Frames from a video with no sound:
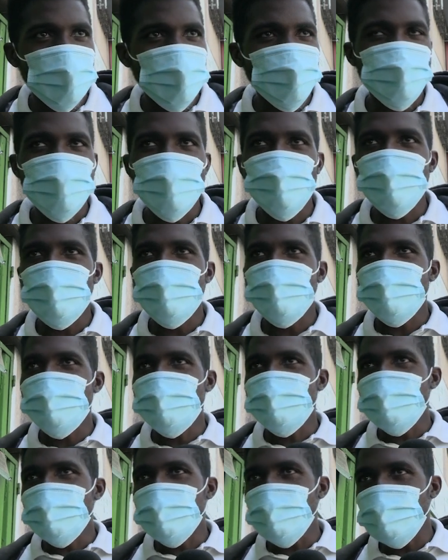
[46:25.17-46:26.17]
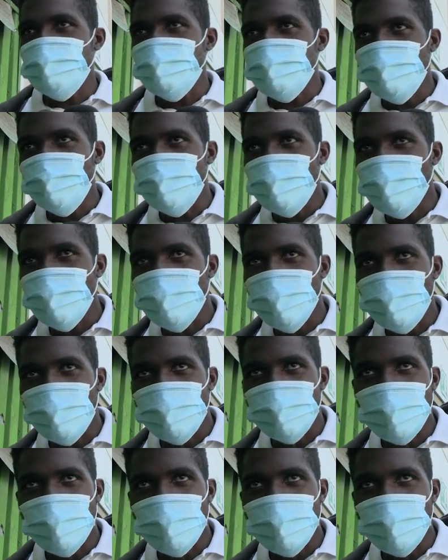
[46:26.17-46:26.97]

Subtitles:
If someone is eating, is having food on